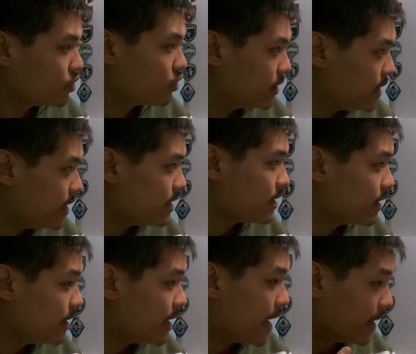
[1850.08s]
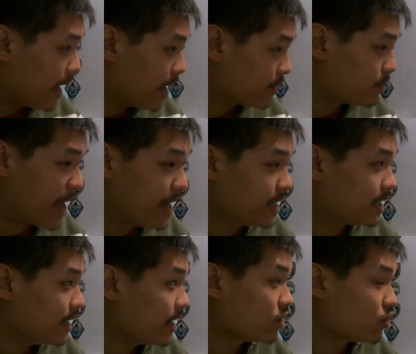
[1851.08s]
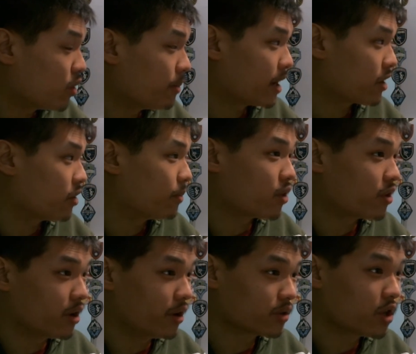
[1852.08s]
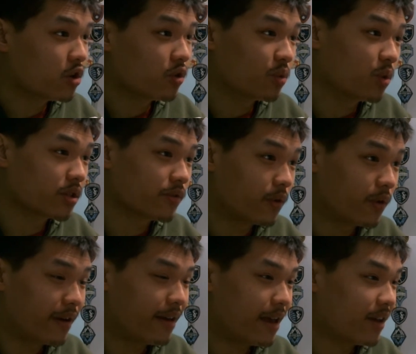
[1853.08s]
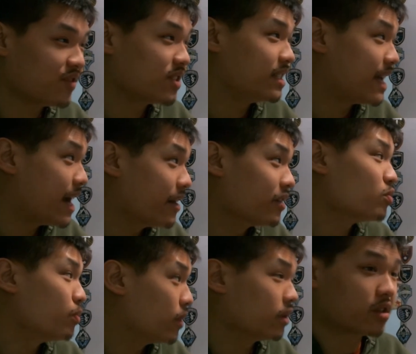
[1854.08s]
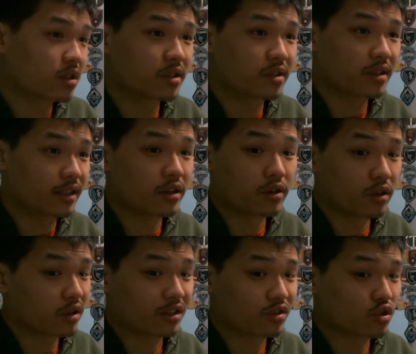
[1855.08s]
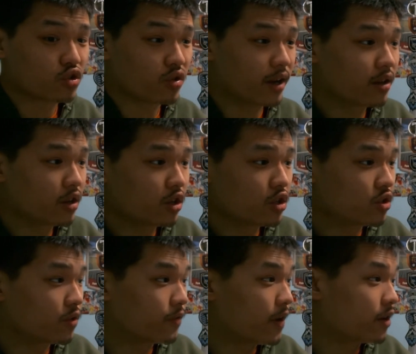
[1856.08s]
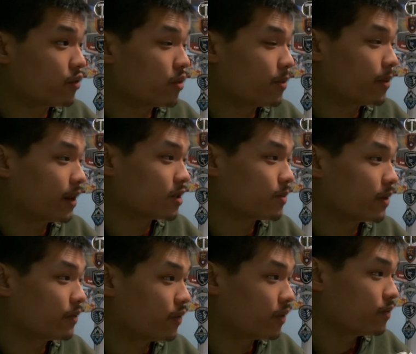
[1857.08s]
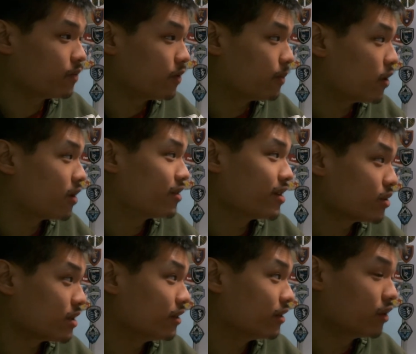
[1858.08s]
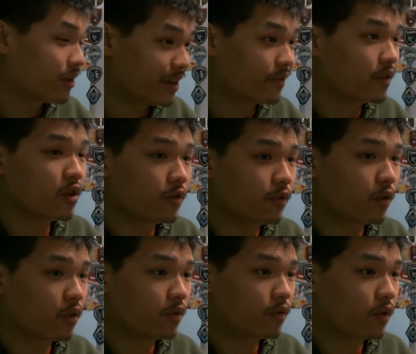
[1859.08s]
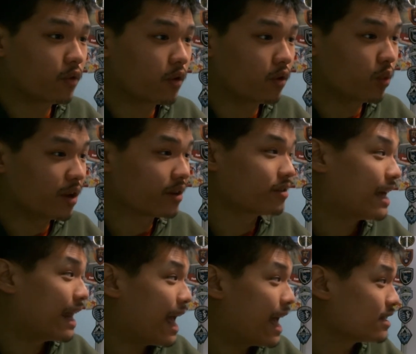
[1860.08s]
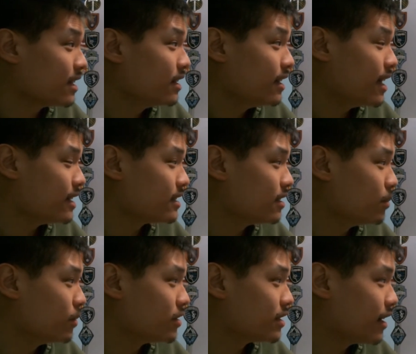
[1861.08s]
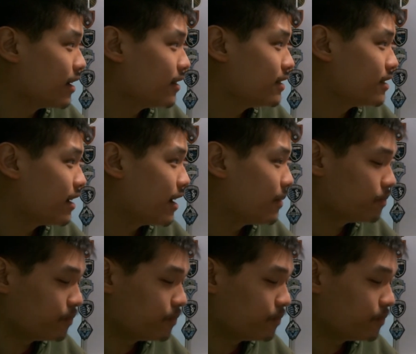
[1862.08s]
decent and as pacey as what Michael Barrios was for FC Dallas, but clearly they're looking to try to find a replacement for Barrios, and looking for a winger that has a similar type